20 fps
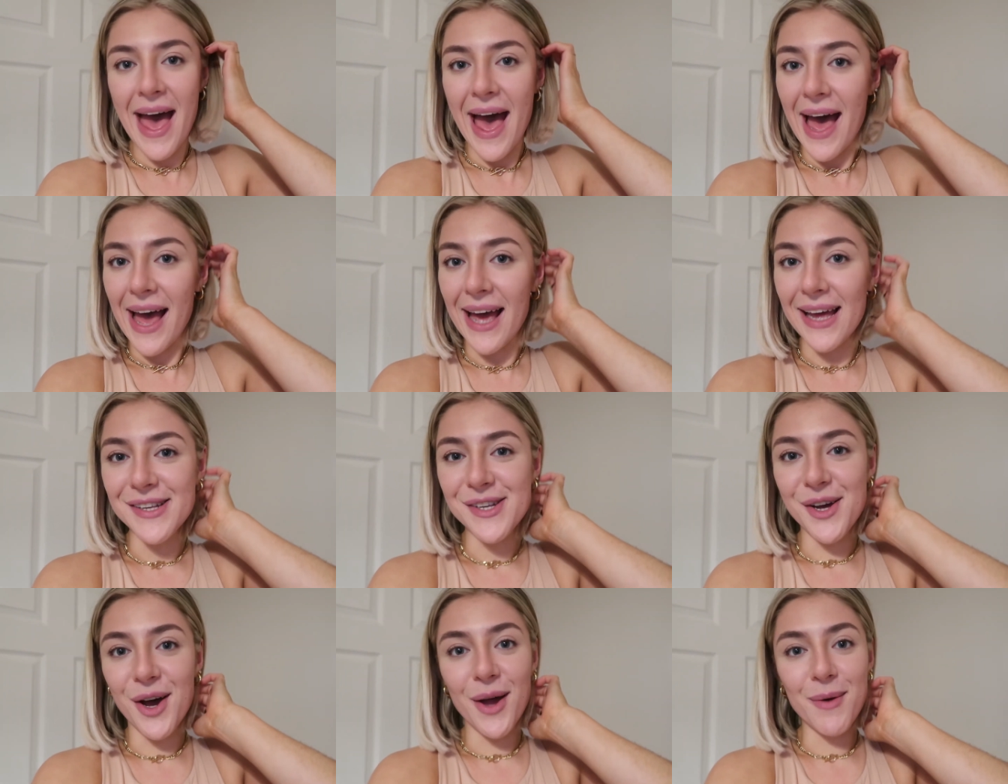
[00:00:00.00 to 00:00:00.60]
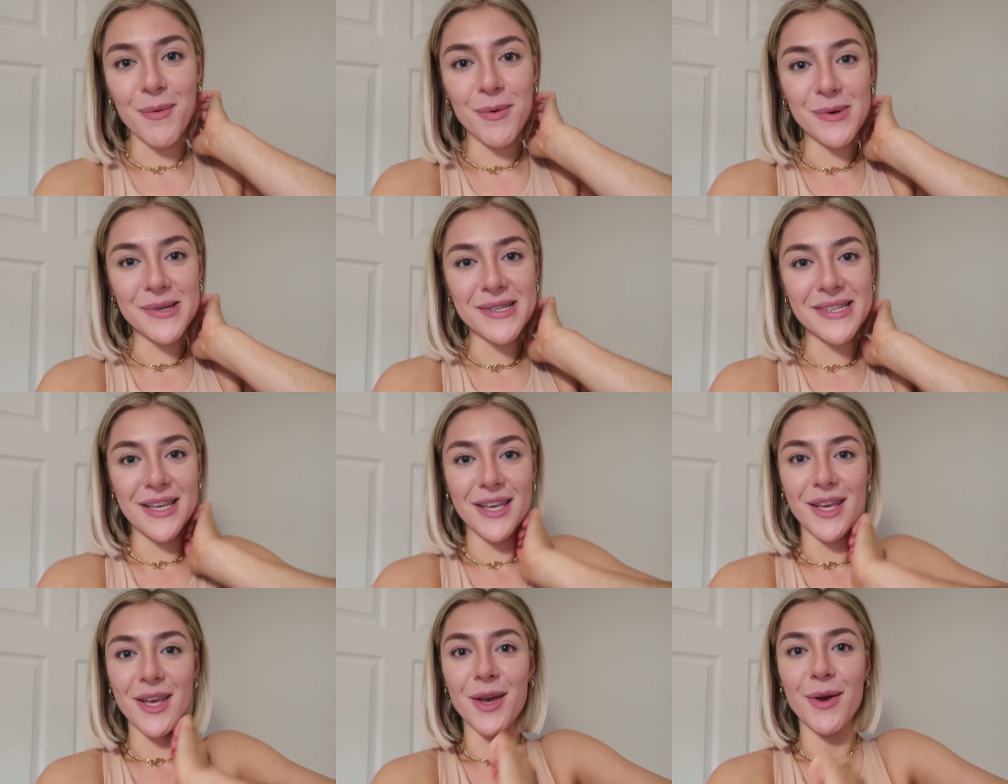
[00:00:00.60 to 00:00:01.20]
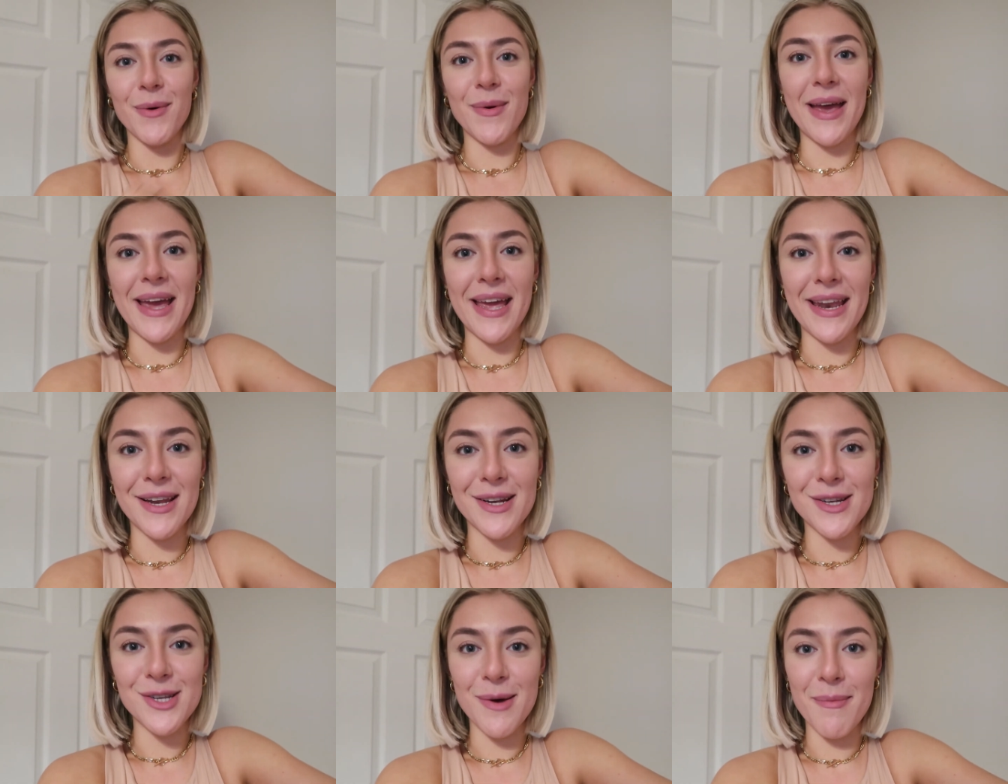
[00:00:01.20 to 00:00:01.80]
and I will see you
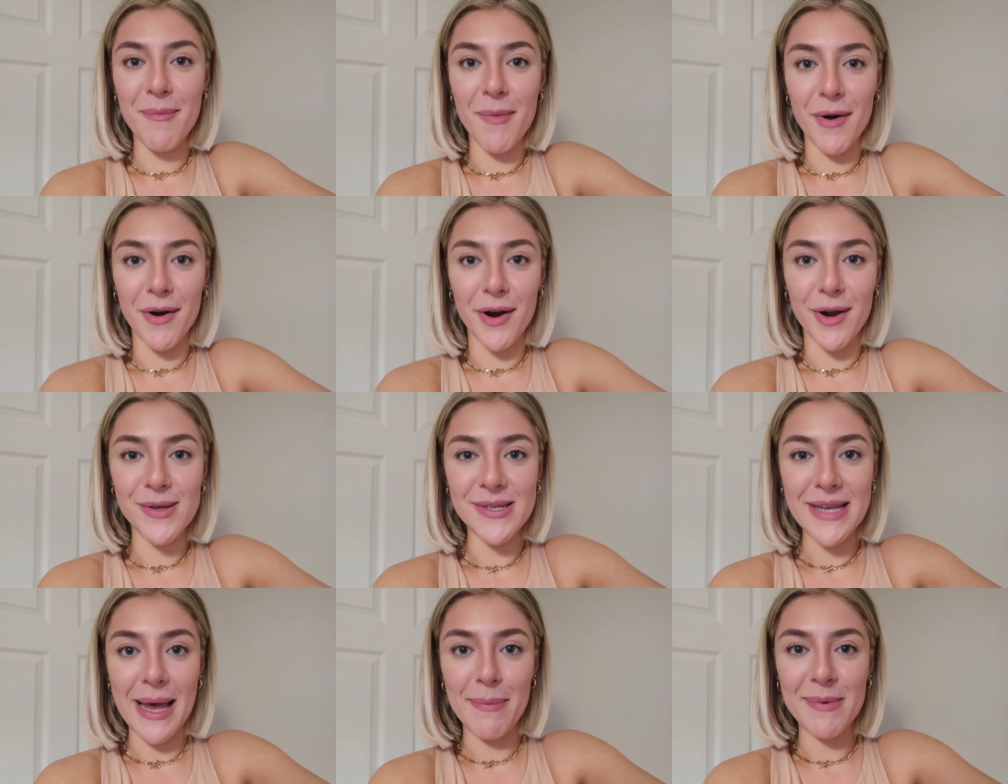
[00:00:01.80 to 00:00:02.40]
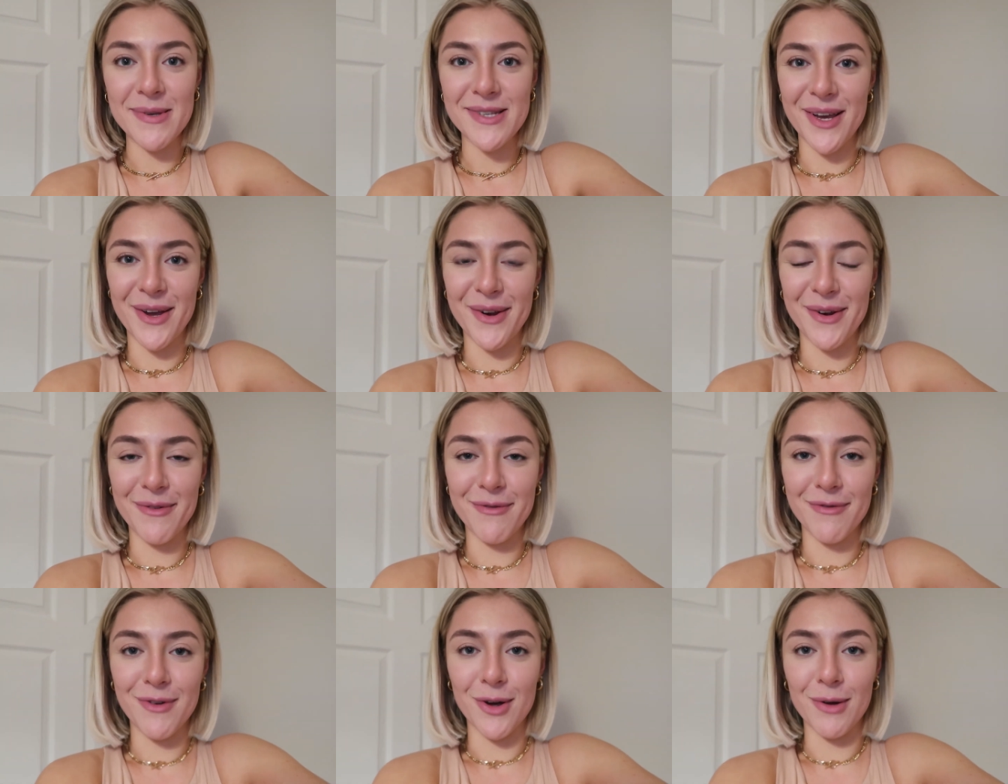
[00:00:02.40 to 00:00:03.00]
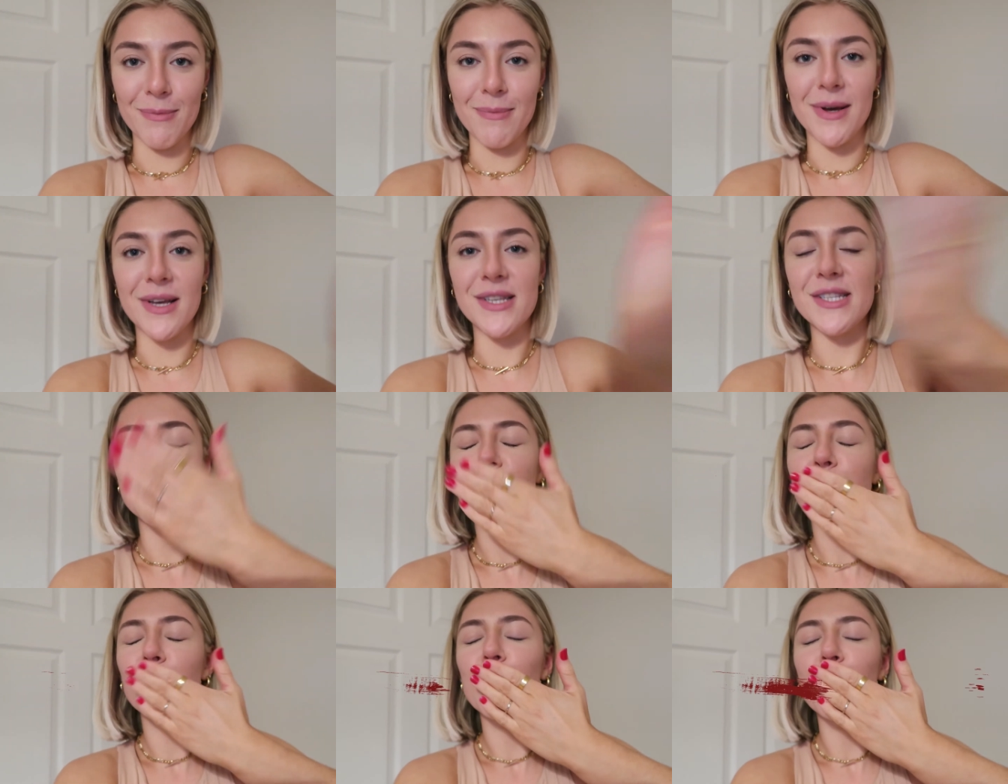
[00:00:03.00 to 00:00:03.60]
in tomorrow's episode of
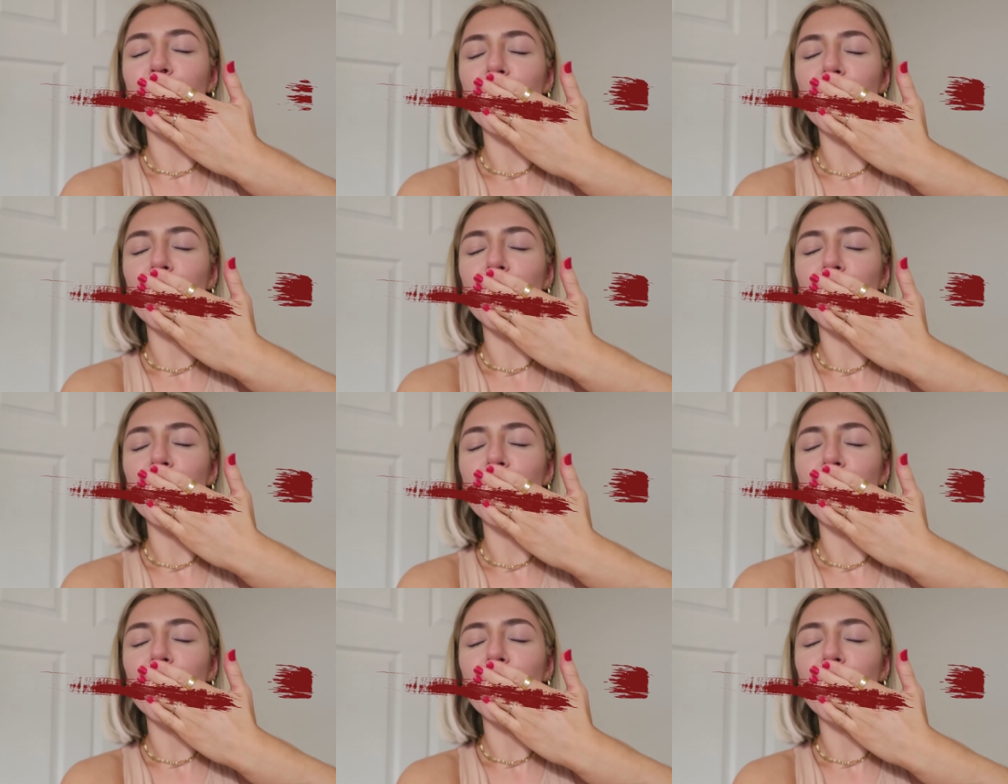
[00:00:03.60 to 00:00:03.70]
Vlogmas.